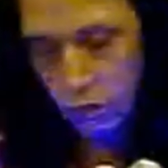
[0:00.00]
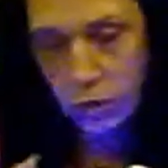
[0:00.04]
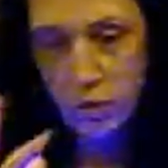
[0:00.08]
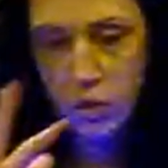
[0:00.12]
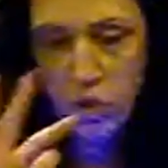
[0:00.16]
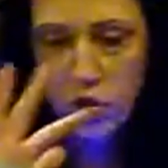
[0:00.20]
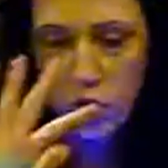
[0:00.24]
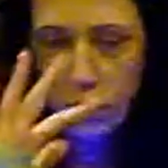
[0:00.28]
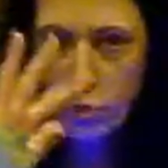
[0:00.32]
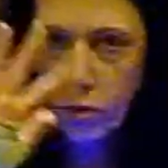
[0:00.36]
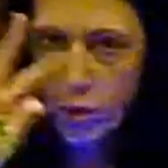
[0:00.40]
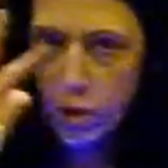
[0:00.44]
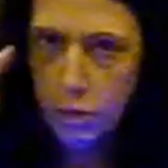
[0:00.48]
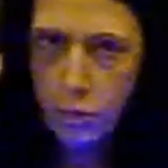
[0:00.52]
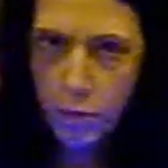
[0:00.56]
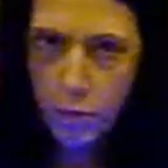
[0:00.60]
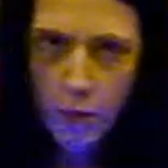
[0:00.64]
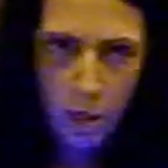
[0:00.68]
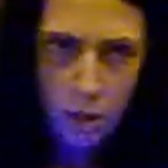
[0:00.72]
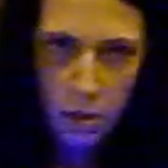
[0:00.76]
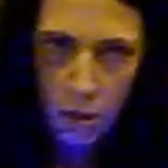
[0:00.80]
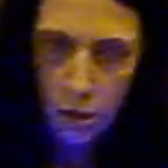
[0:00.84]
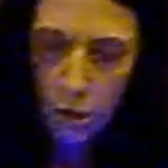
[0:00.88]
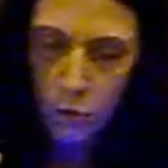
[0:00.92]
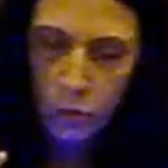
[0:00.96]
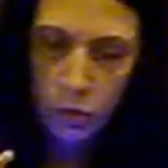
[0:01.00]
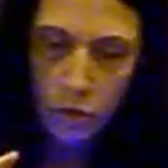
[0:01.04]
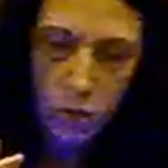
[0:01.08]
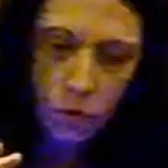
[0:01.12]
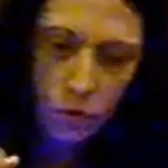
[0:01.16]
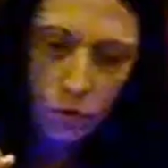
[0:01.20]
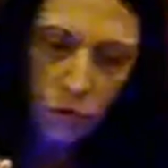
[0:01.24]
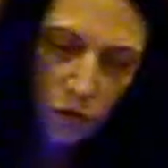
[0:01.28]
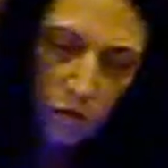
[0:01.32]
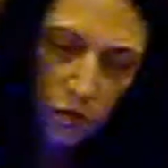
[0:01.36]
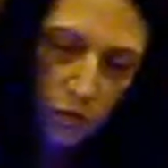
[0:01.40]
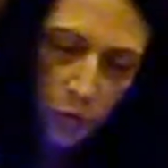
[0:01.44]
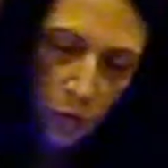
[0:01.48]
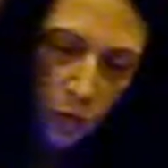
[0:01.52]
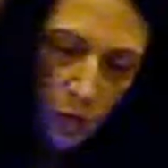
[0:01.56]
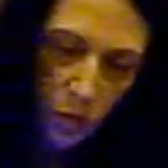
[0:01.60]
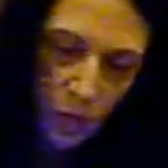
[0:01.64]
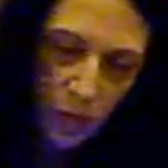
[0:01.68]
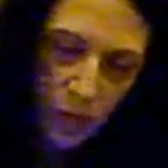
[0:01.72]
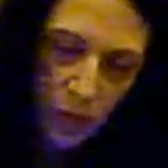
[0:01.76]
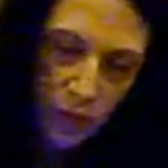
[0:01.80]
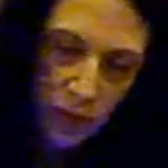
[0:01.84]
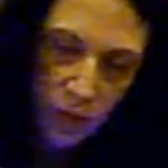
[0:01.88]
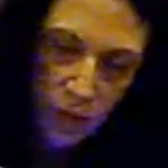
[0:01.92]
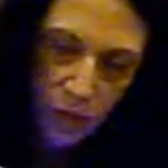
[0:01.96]
spray paint that was used for all the
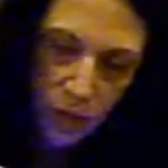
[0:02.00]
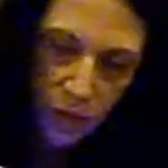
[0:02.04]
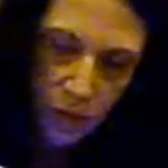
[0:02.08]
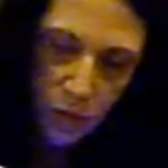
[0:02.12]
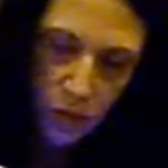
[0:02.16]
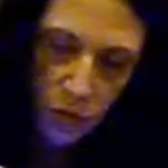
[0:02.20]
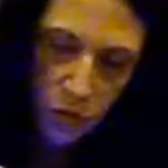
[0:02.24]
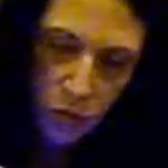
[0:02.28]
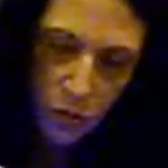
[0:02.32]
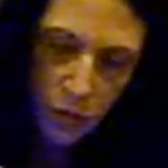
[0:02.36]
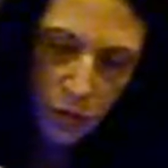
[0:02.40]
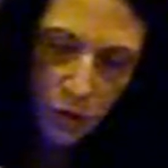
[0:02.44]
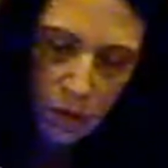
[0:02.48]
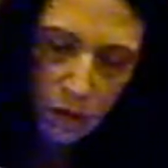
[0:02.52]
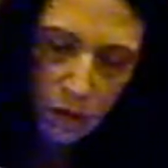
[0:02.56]
accessories.